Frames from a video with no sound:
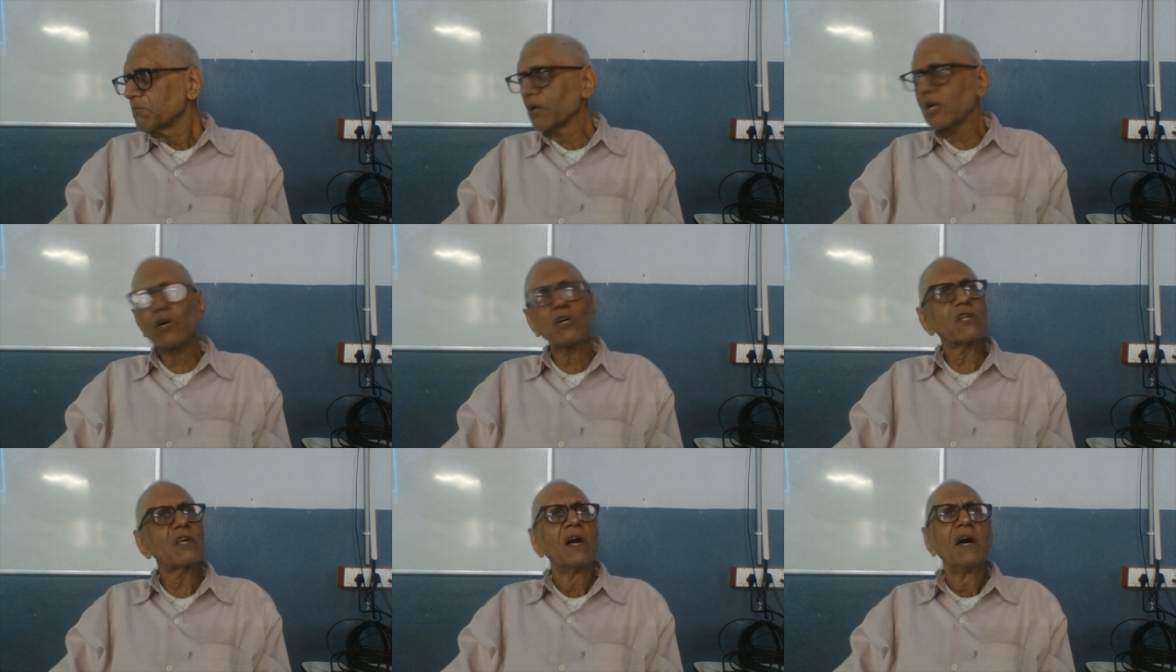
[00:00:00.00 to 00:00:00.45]

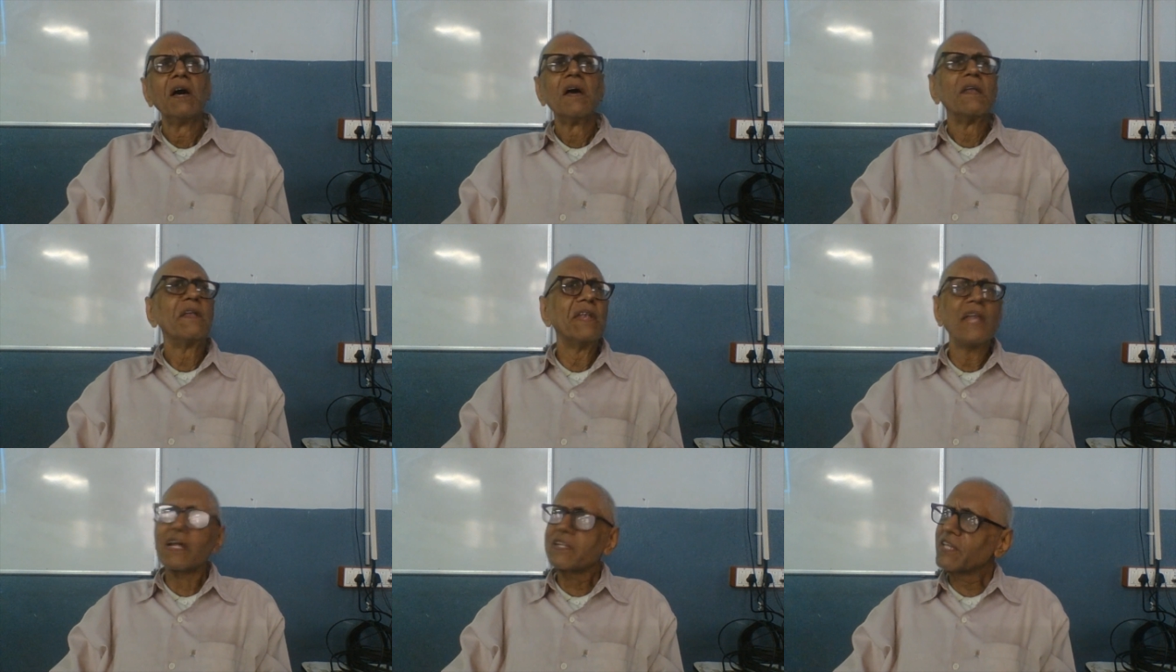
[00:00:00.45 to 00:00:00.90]

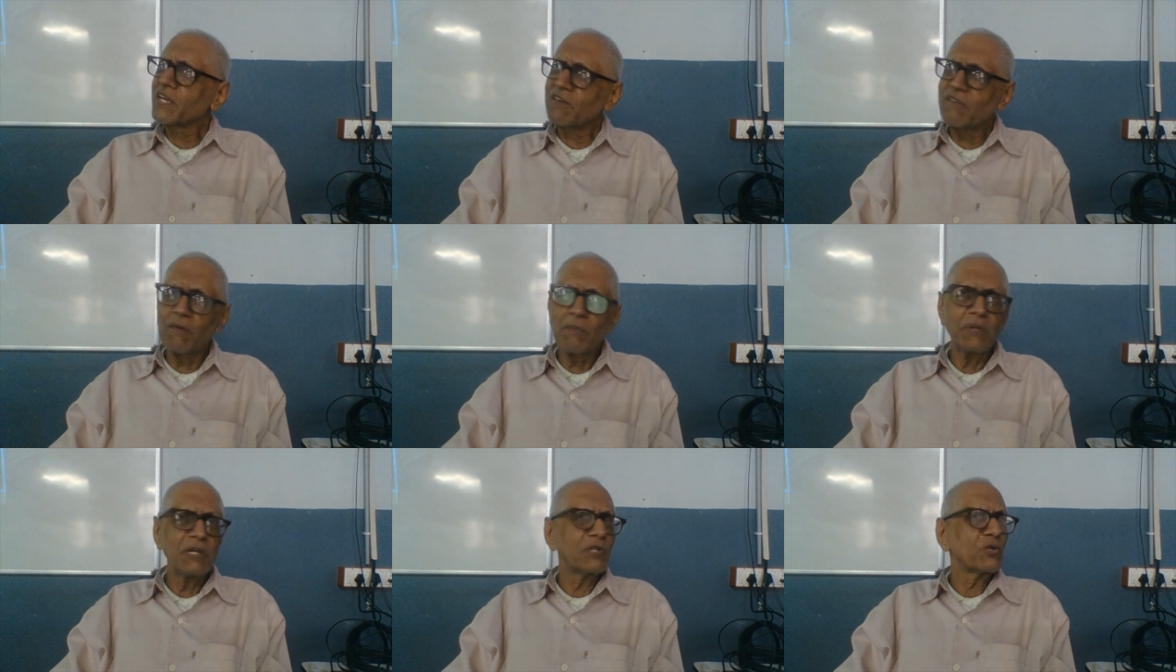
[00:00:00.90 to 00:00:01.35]
because nothing
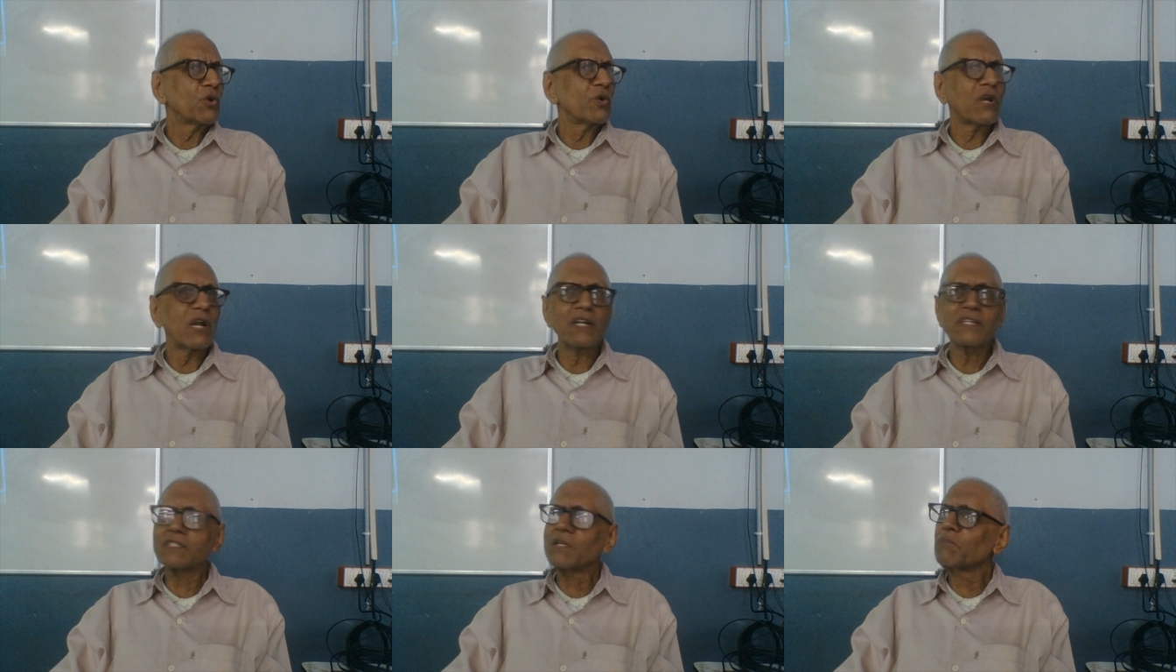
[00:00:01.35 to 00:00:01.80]
will be
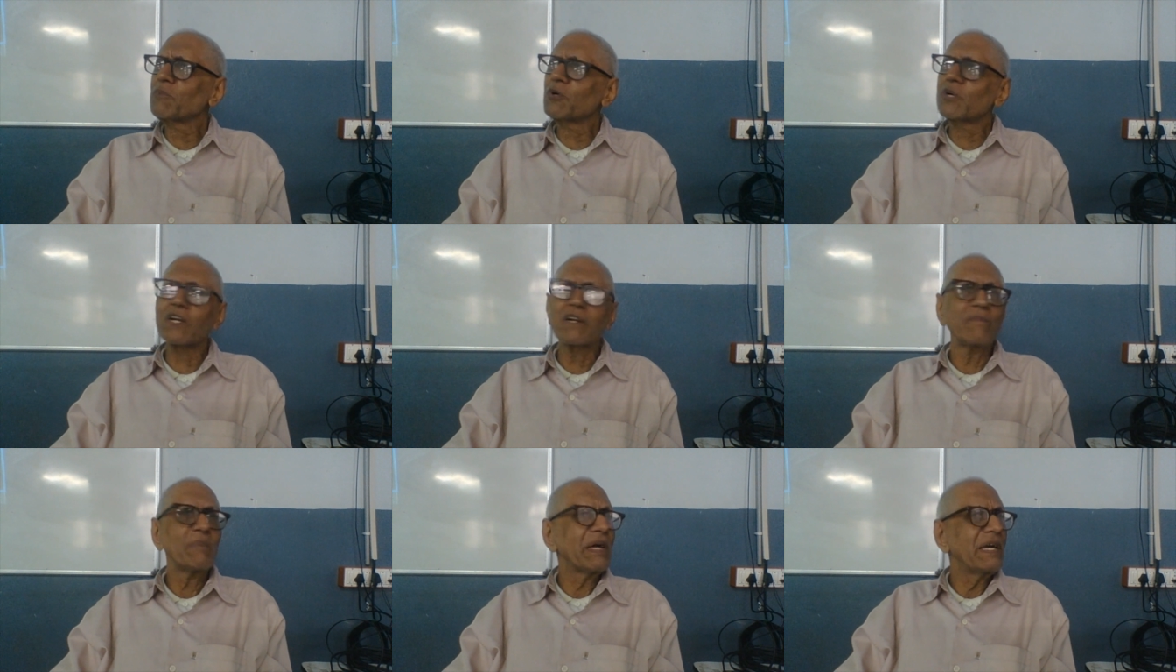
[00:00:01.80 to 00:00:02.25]
totally
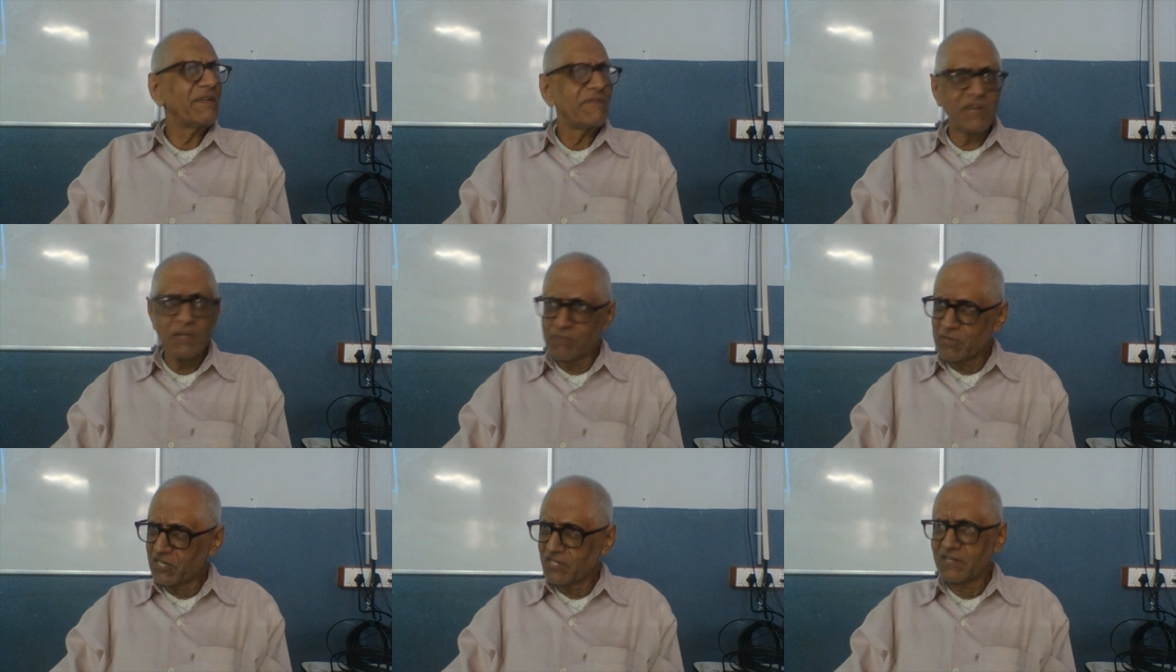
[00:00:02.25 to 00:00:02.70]
supported by
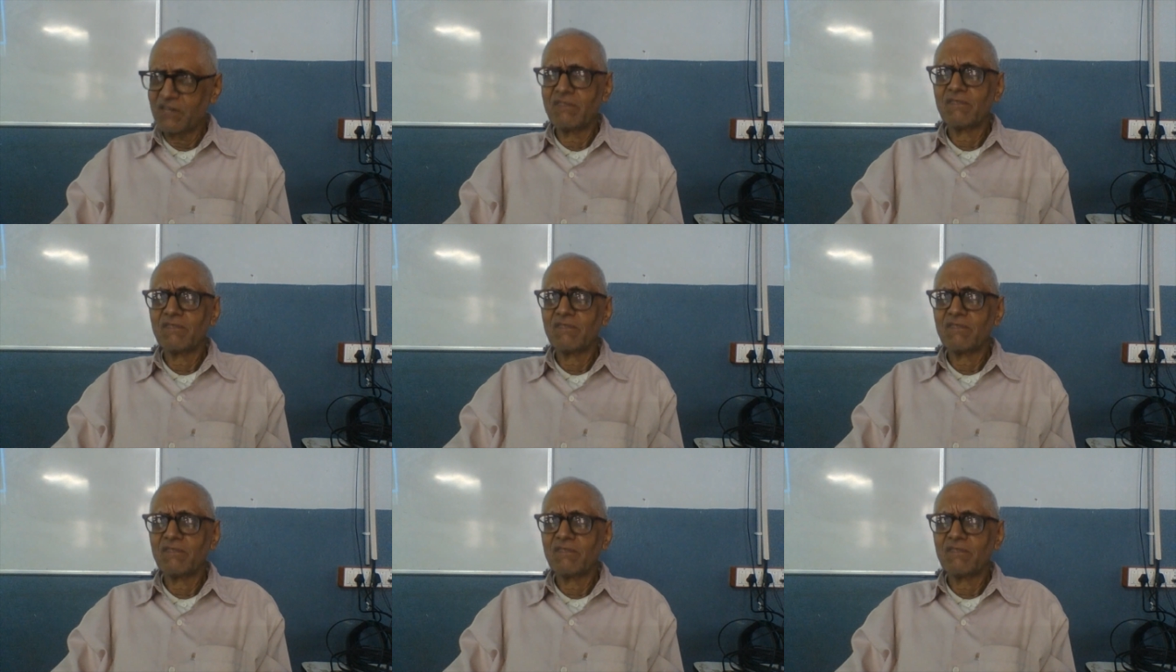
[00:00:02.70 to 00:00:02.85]
everybody.